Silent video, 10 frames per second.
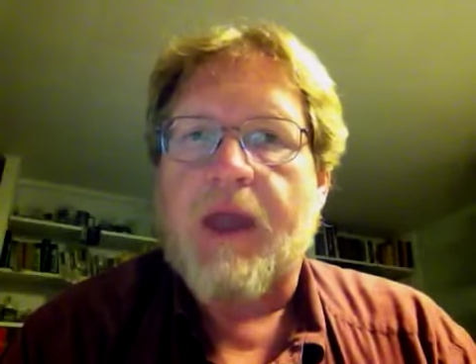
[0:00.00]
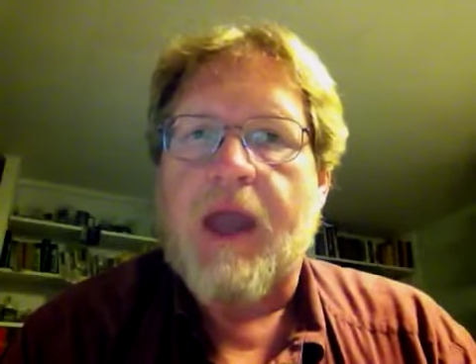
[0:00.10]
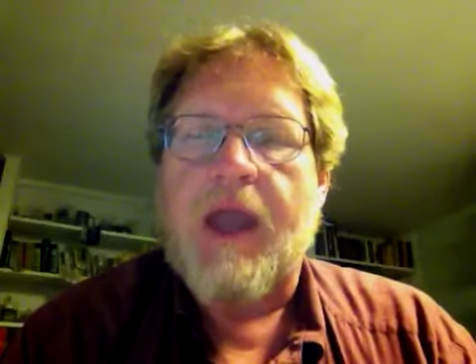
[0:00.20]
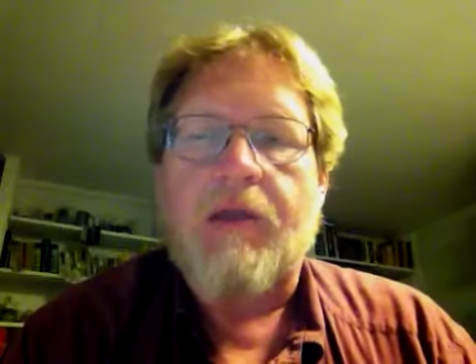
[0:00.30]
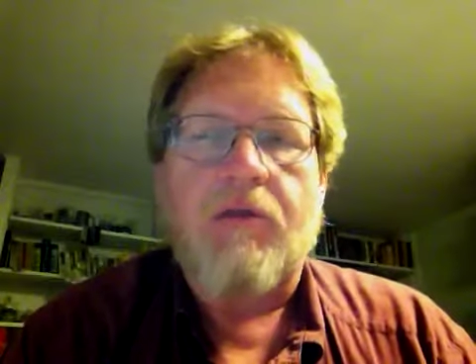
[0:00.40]

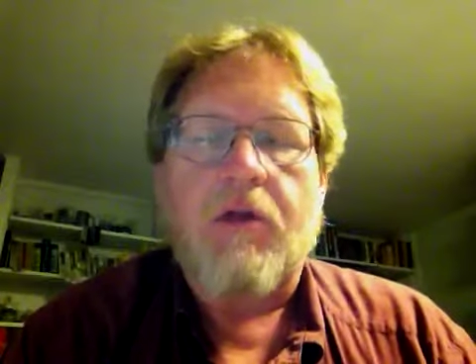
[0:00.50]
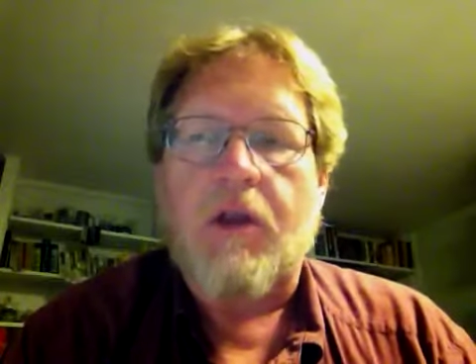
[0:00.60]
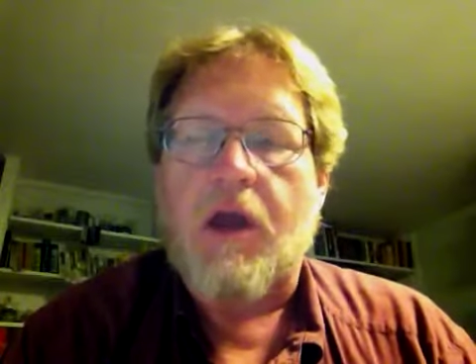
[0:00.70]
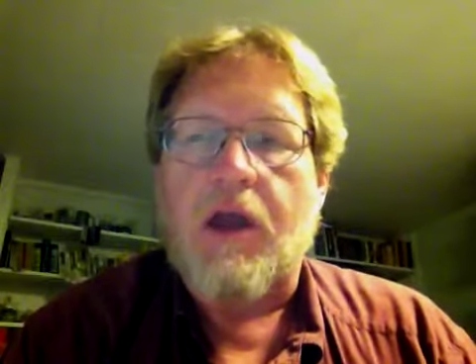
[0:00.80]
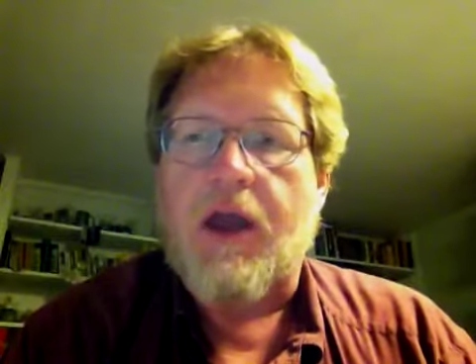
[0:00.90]

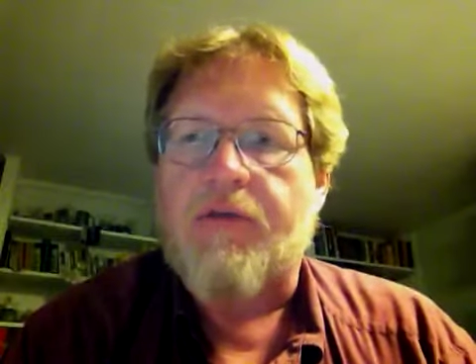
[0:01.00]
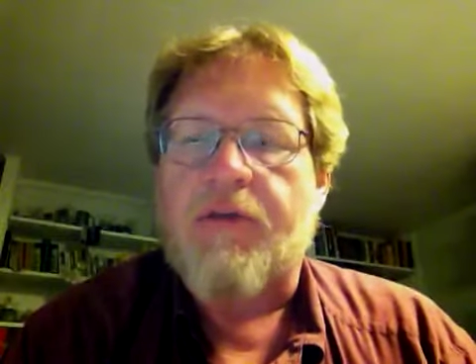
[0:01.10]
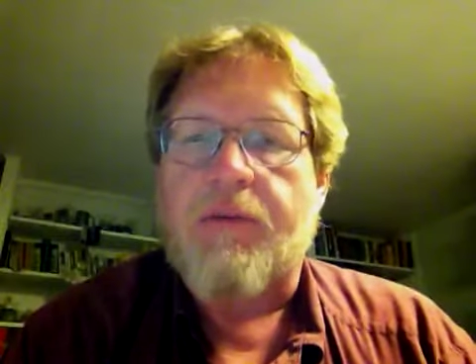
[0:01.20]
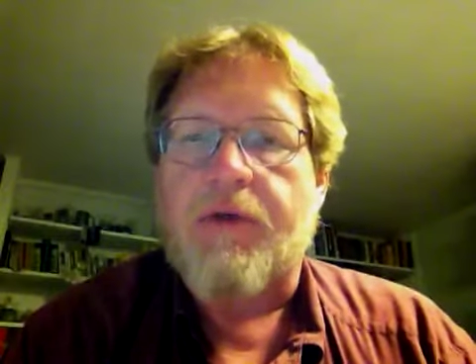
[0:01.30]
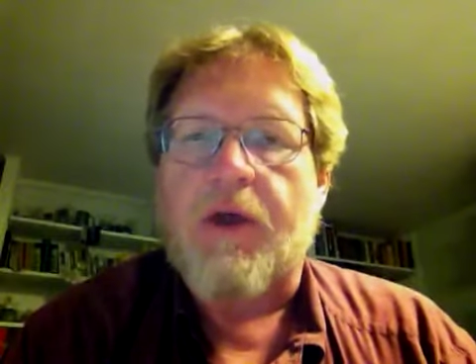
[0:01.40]
you have
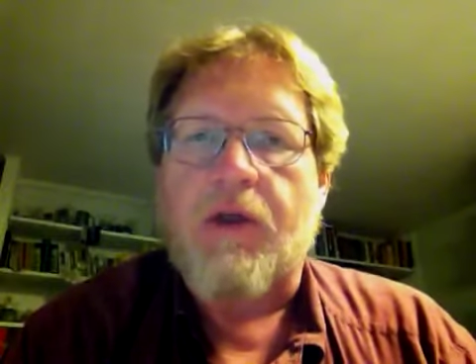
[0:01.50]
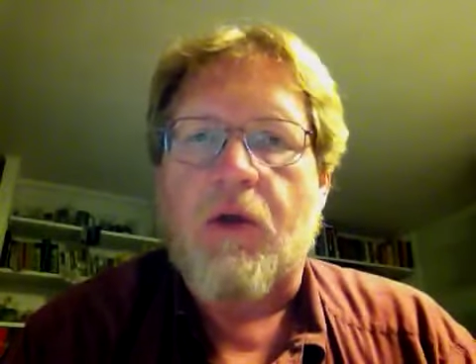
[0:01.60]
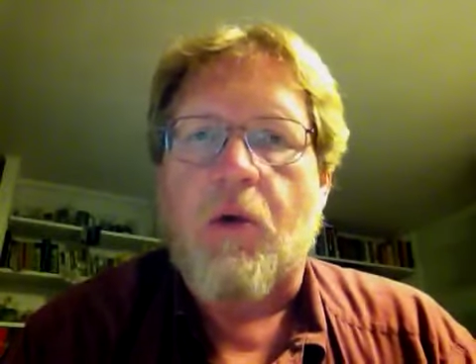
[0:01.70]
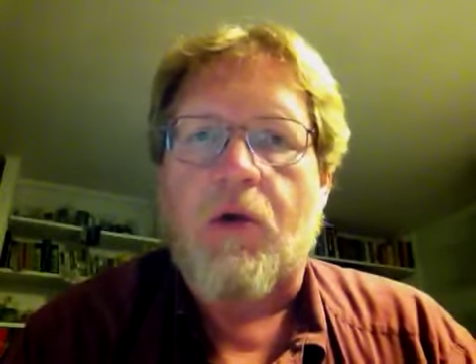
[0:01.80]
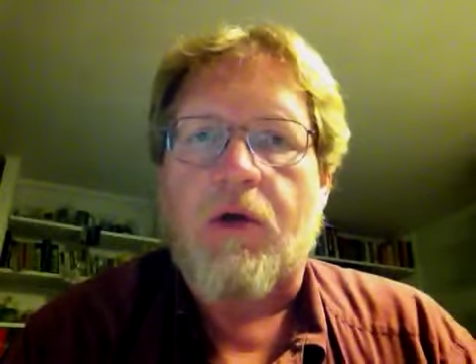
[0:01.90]
something in
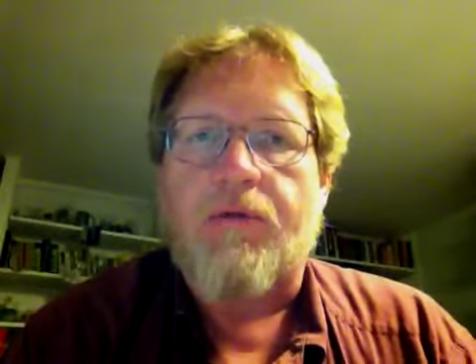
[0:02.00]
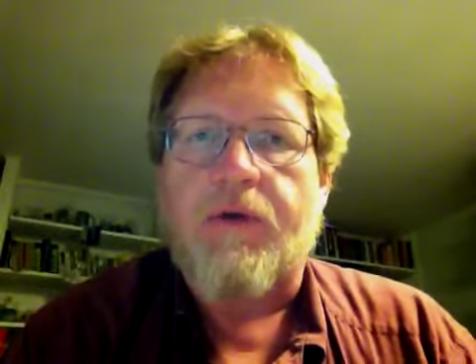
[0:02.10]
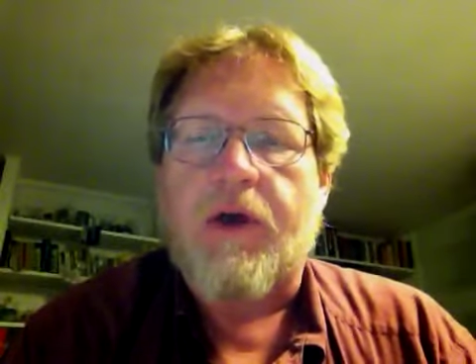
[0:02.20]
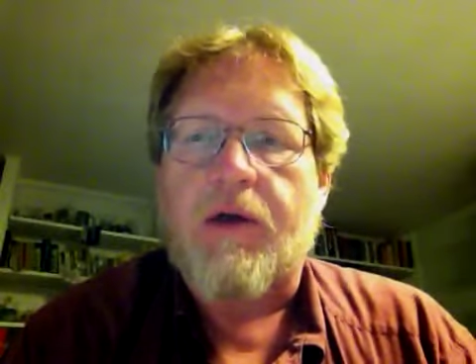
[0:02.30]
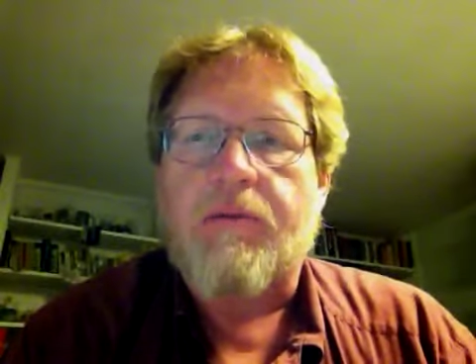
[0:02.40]
the order
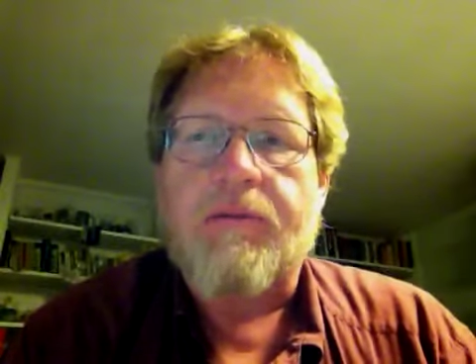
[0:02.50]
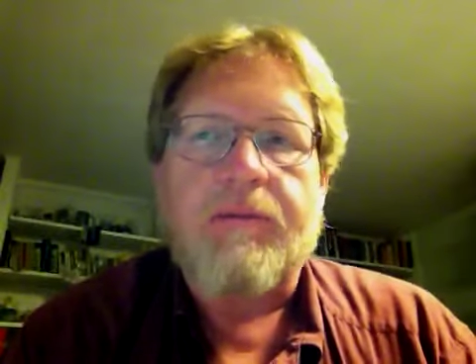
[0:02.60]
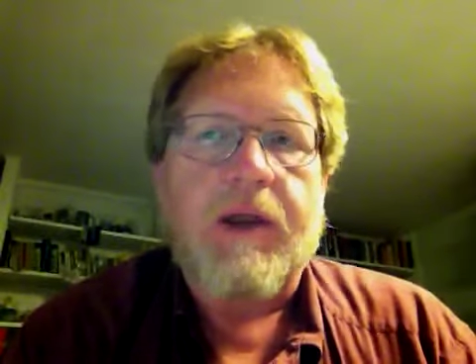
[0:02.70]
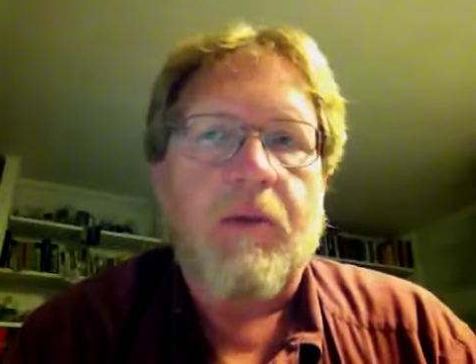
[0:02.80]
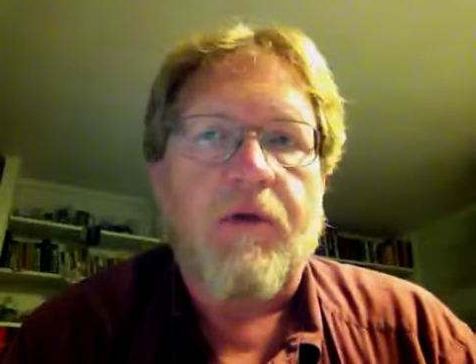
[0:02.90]
of
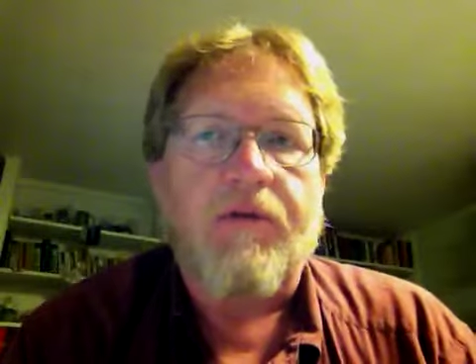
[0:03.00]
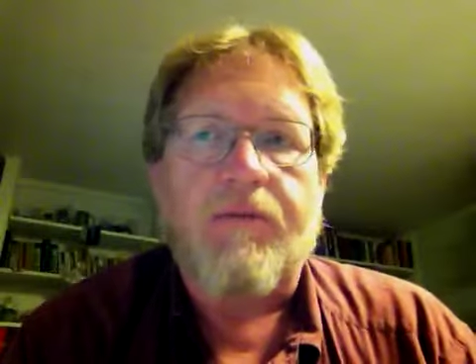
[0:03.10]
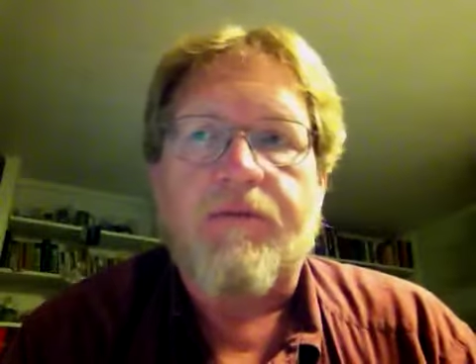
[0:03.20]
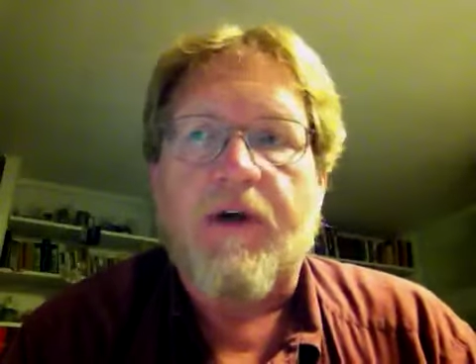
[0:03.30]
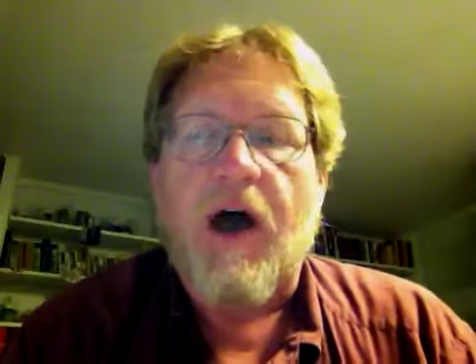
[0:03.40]
anywhere
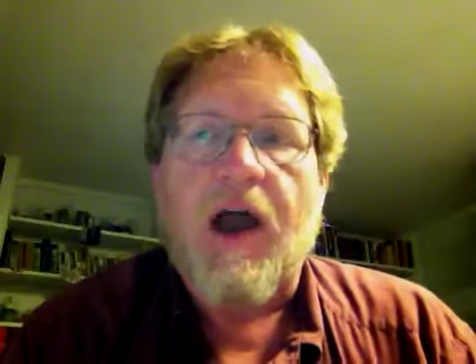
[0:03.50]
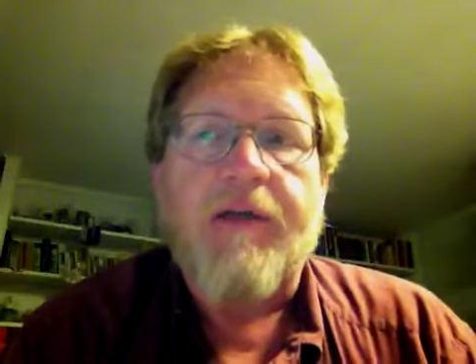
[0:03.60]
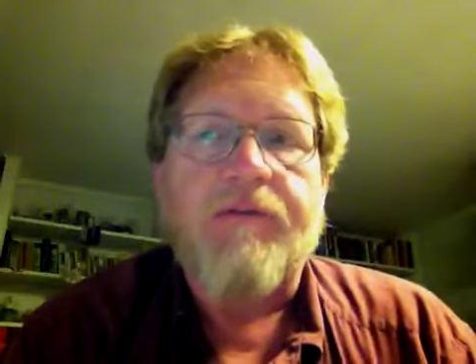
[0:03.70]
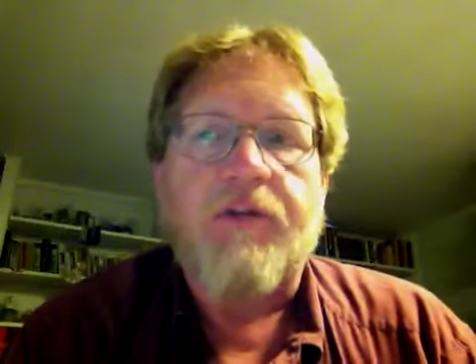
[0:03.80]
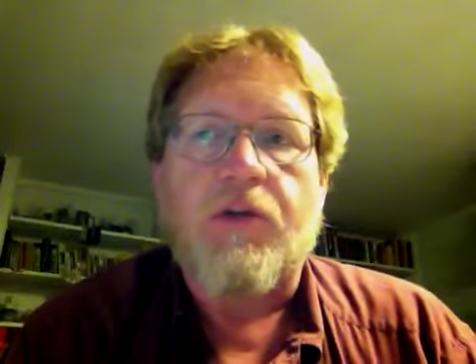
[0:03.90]
from
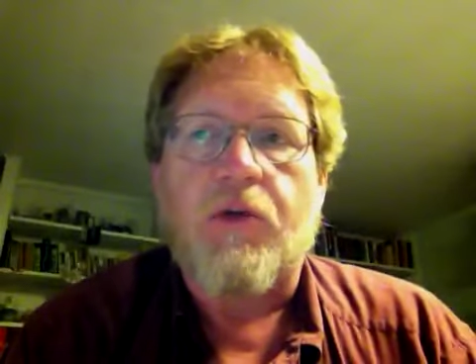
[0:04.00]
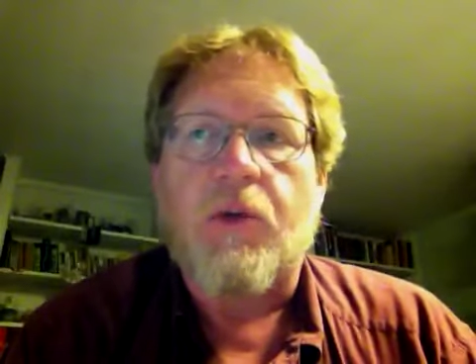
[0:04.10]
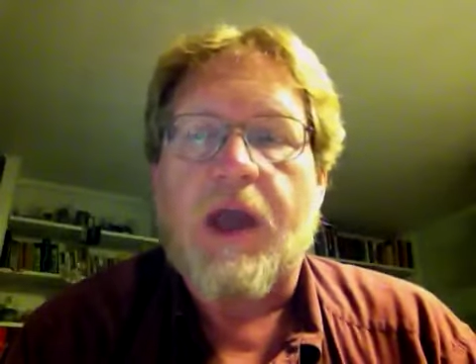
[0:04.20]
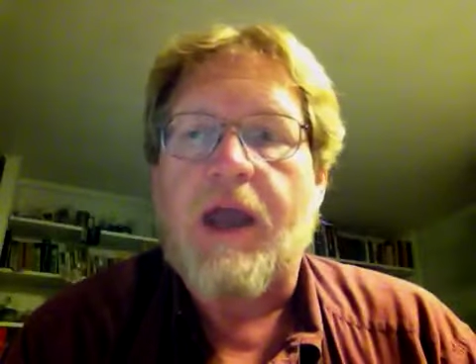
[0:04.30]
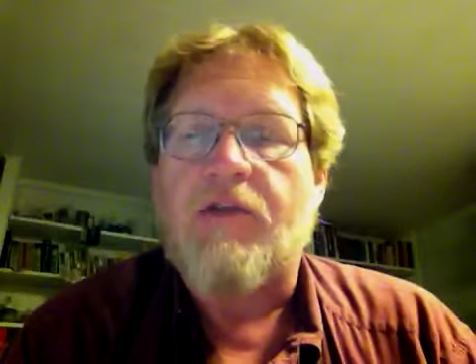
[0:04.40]
5
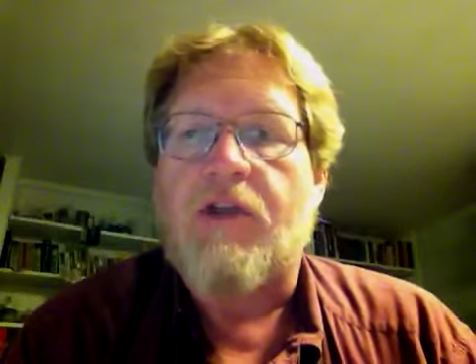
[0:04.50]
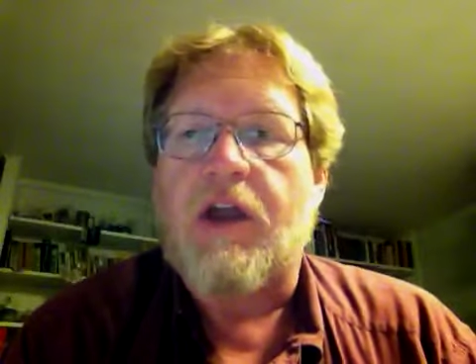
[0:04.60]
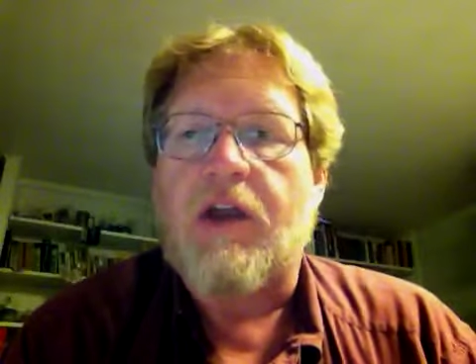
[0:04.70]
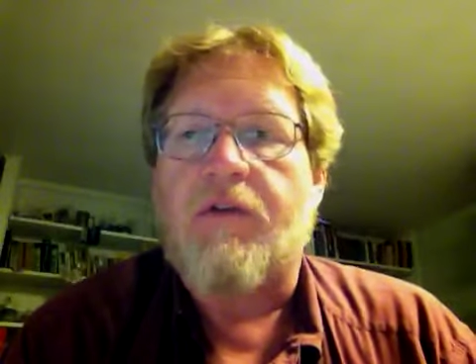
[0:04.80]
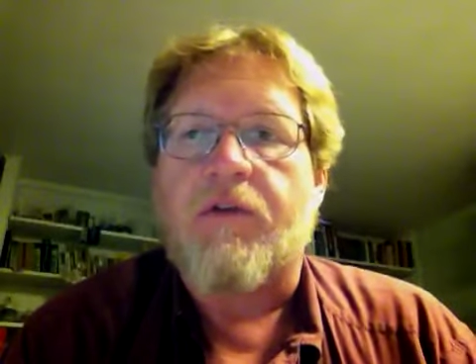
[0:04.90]
to
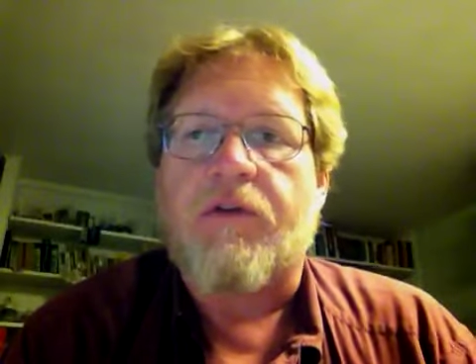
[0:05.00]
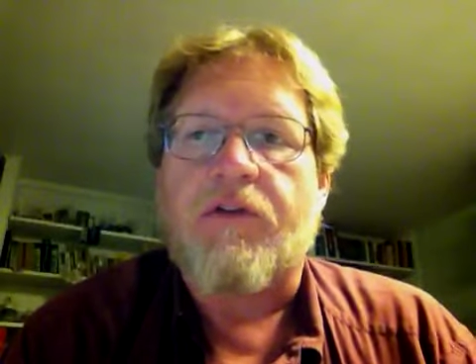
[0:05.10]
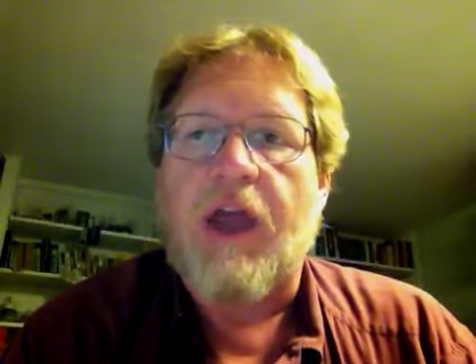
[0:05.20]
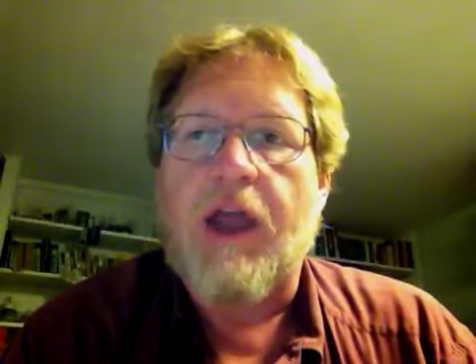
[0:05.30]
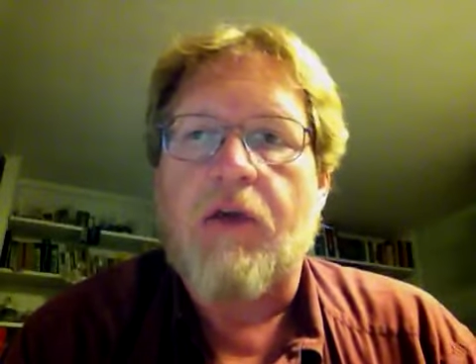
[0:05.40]
18 different
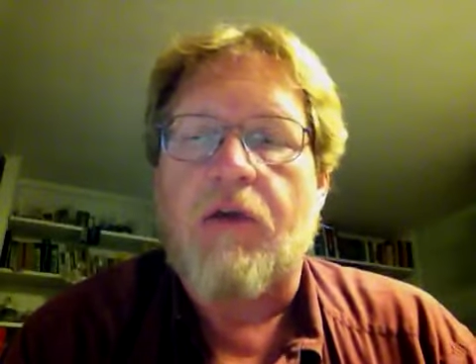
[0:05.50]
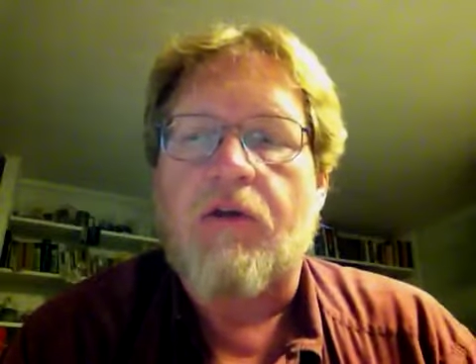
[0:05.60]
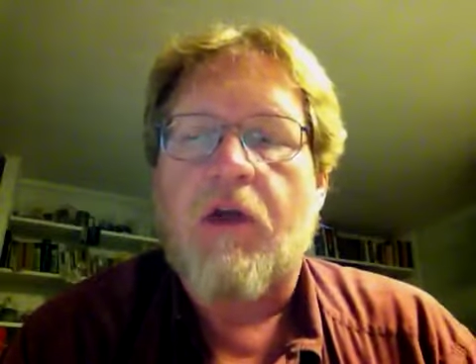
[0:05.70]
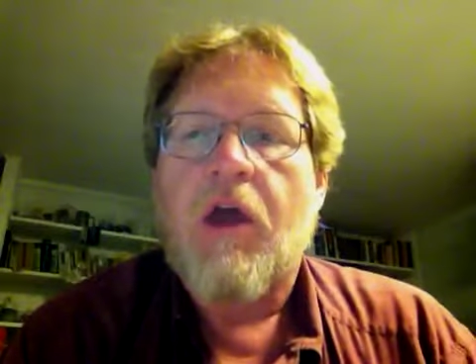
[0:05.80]
standards